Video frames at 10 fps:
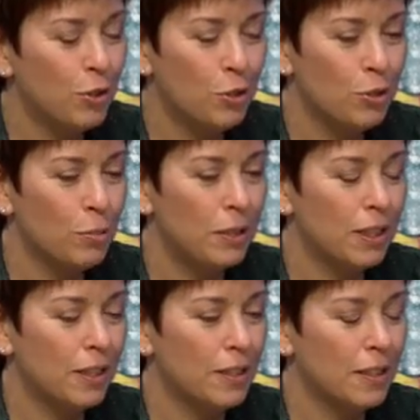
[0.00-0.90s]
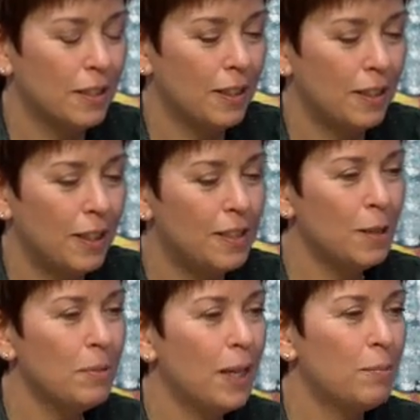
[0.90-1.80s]
true because, and
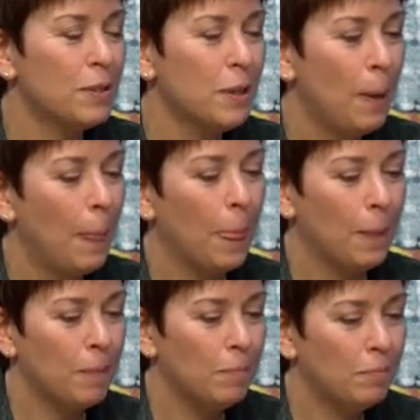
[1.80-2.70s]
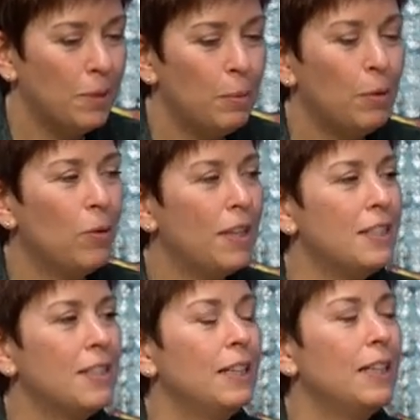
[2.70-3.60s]
sometimes people want to
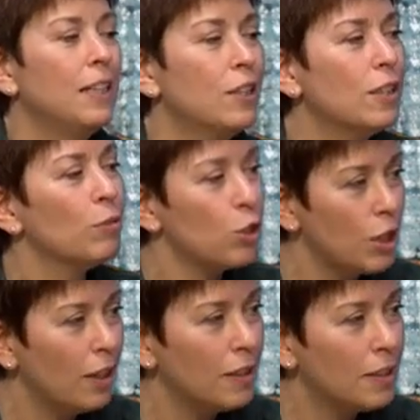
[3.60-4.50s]
see instant results.